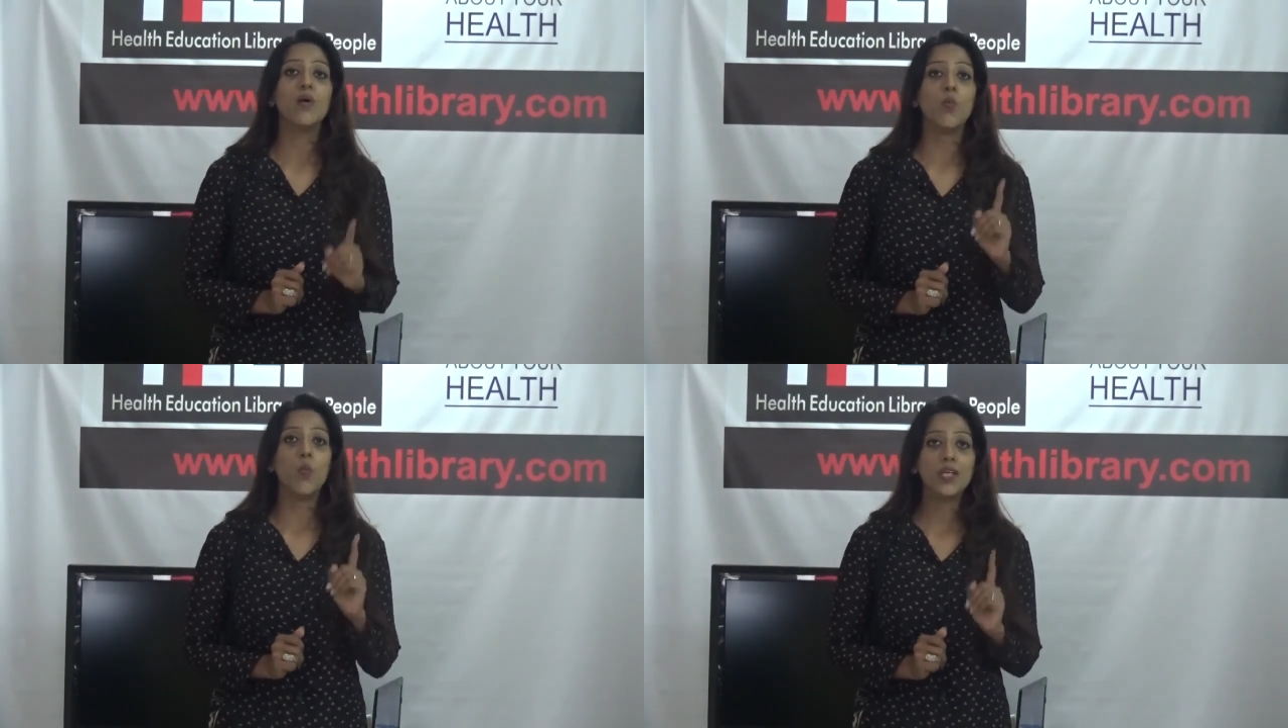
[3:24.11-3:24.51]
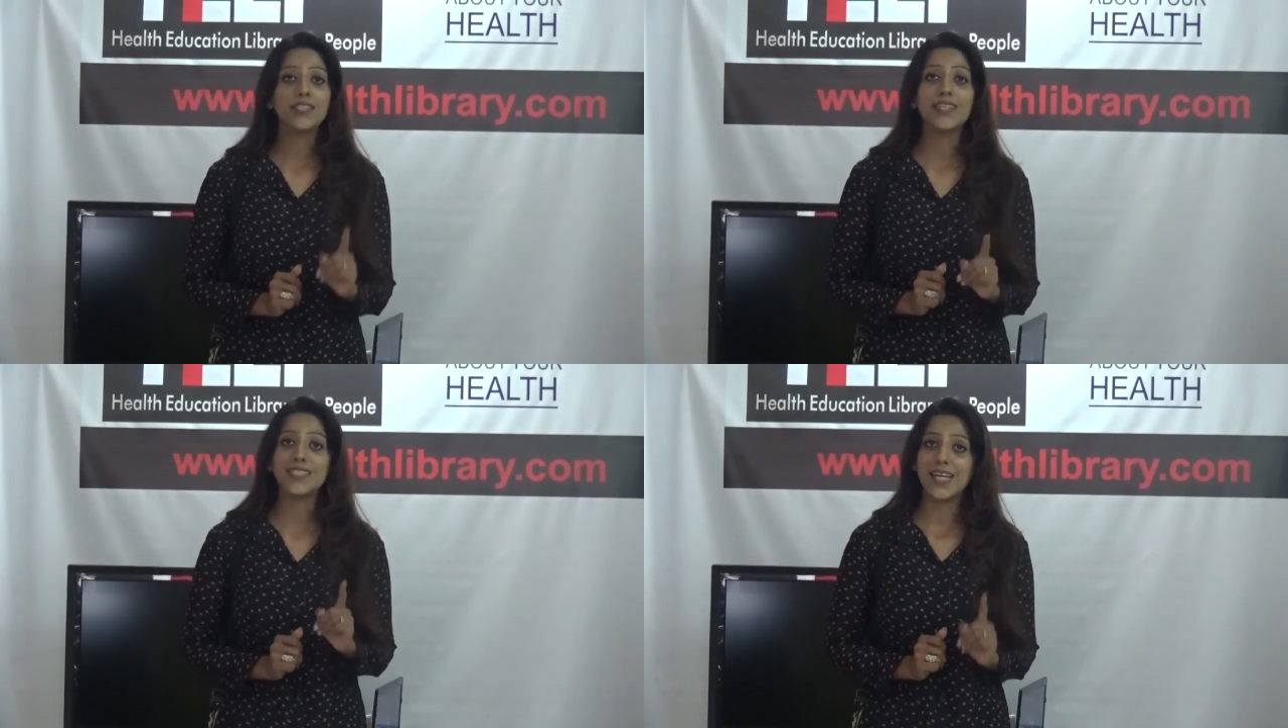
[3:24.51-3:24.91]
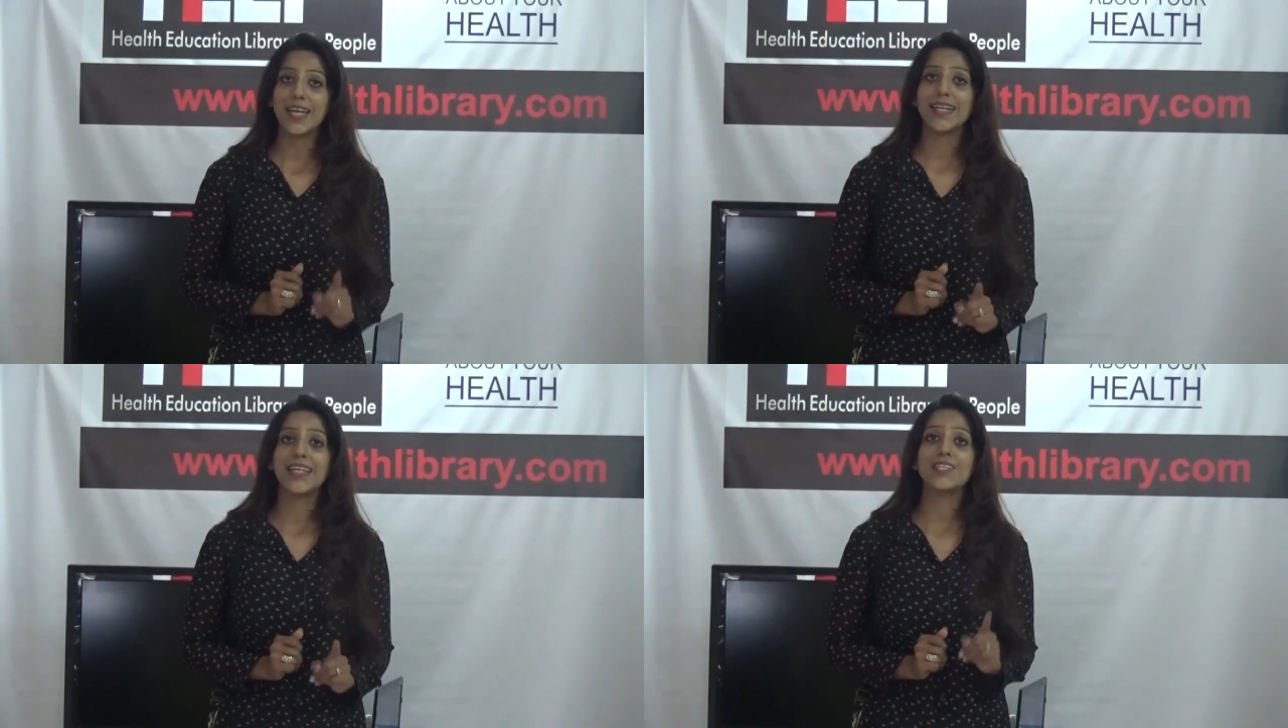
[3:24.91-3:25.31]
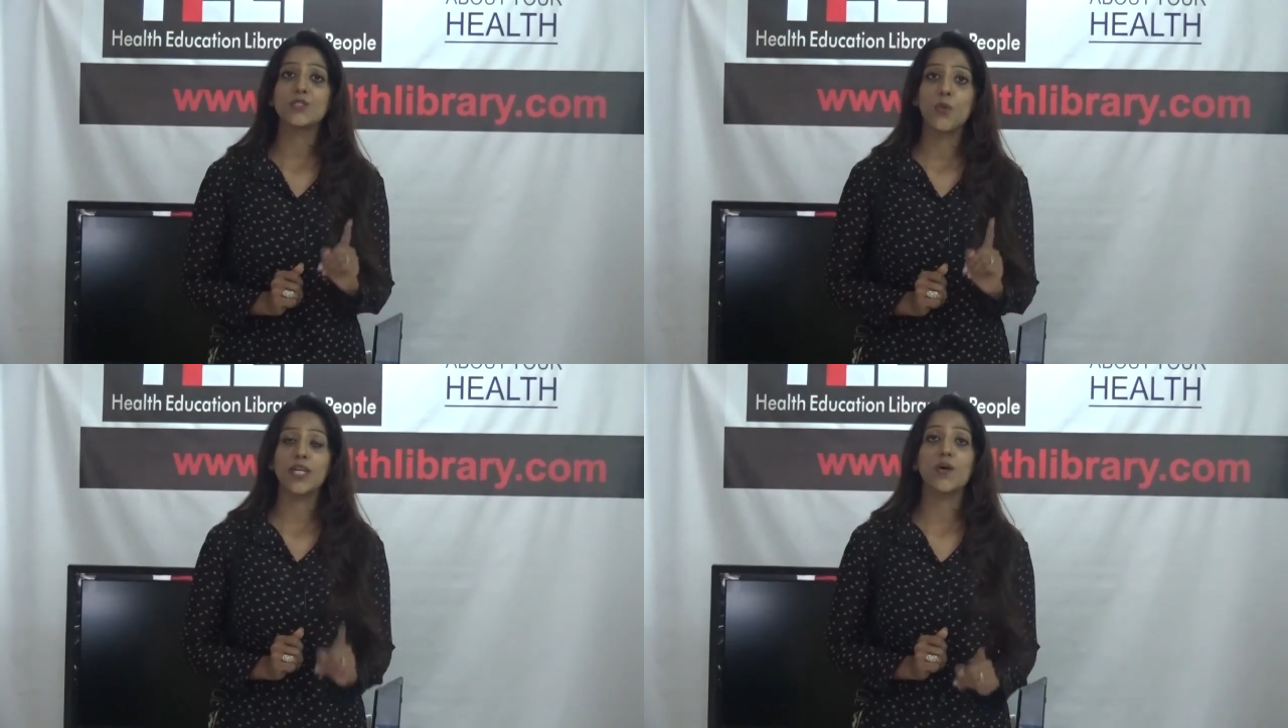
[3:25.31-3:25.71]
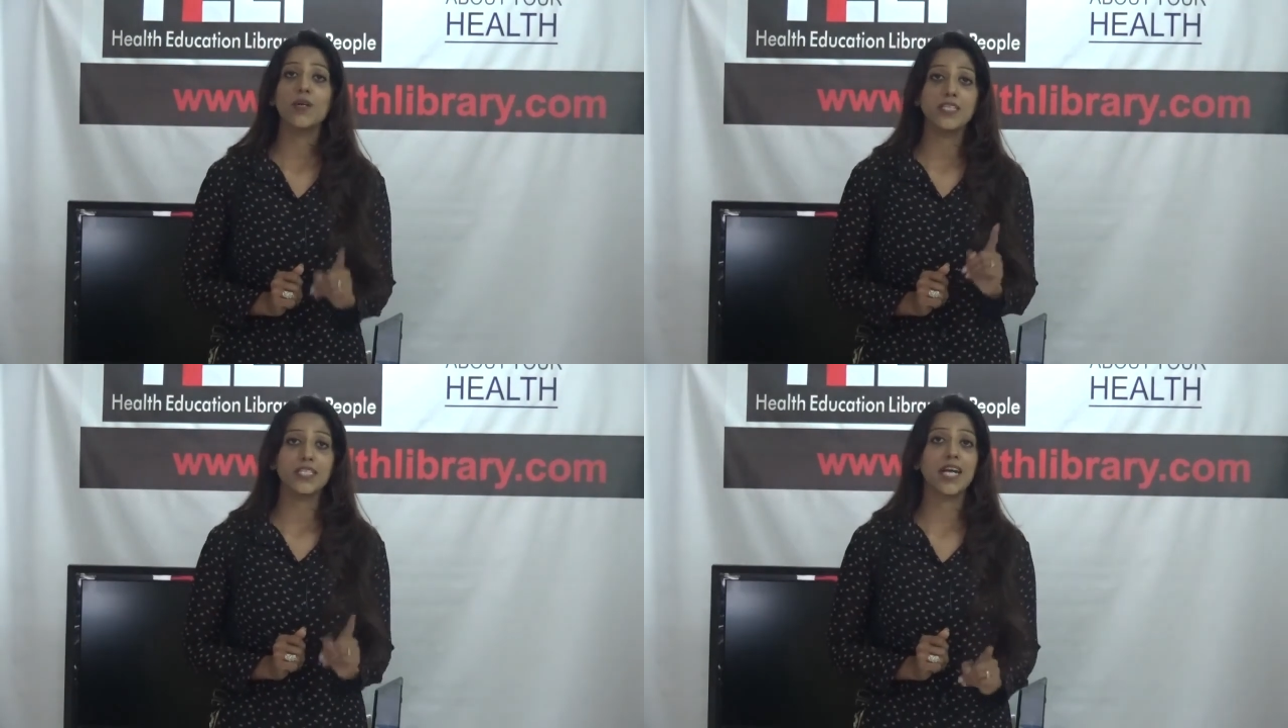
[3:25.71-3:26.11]
what exactly is going
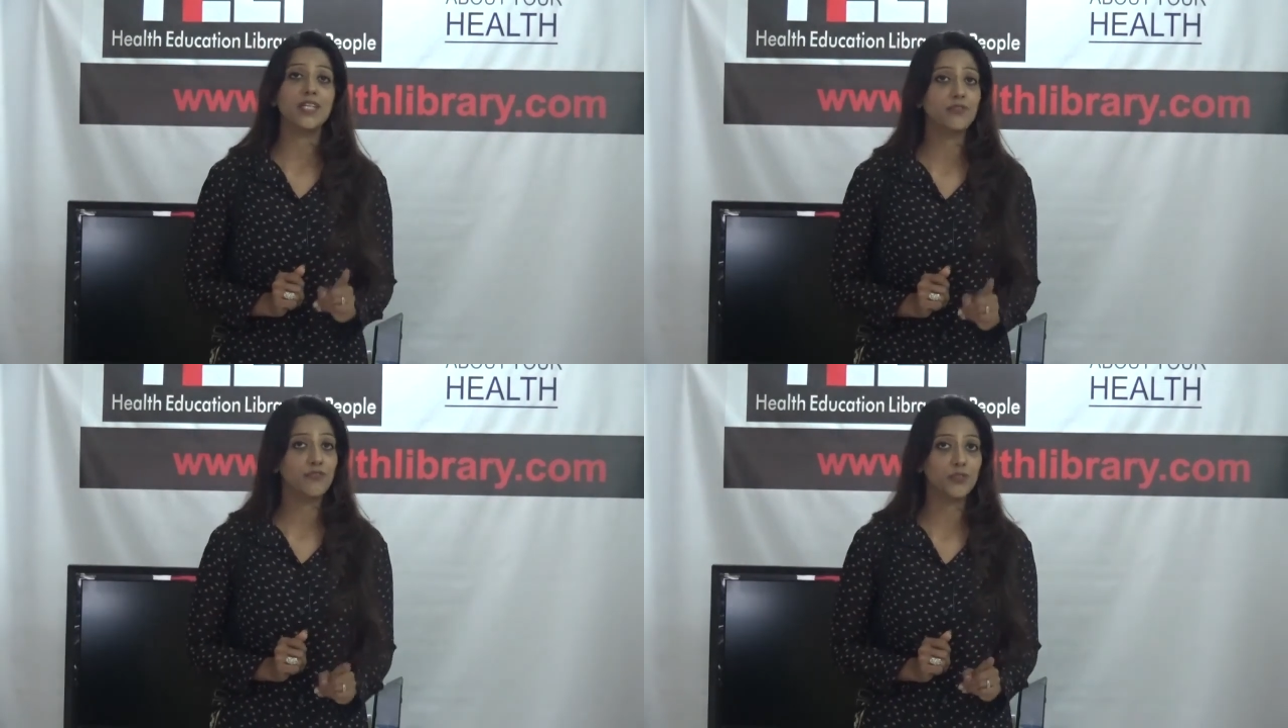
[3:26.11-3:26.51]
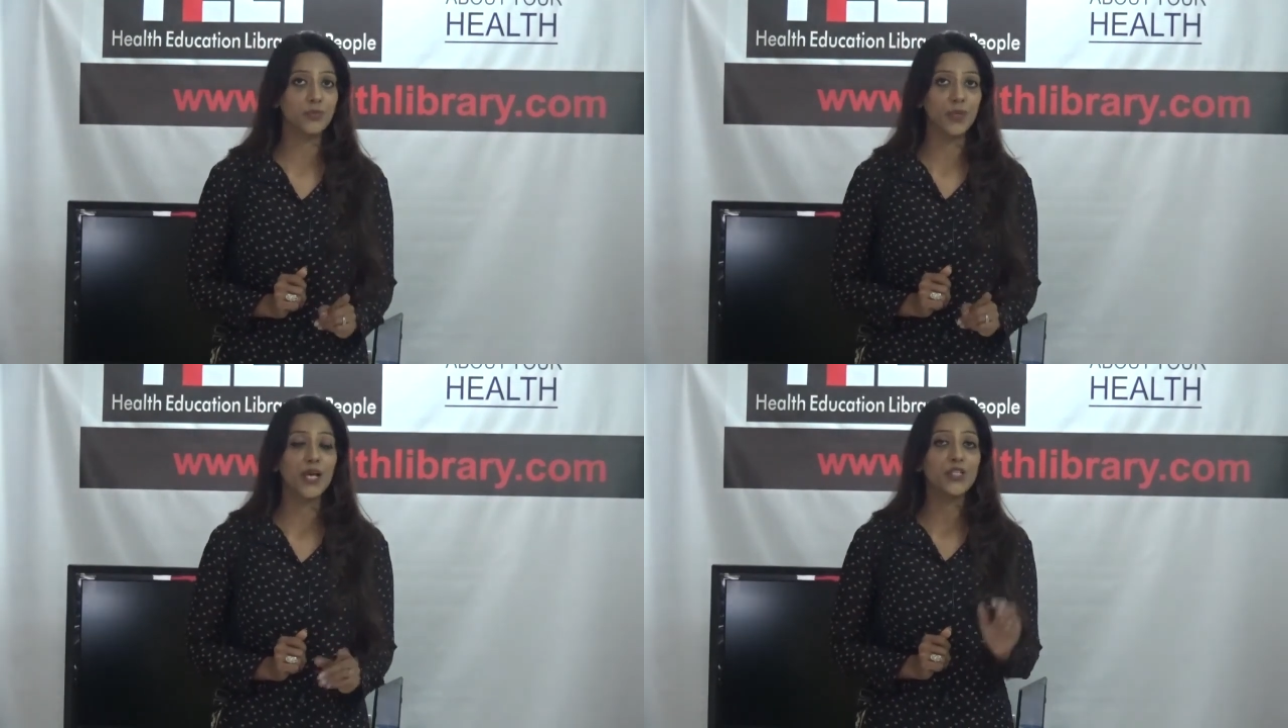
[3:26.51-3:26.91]
on inside of you.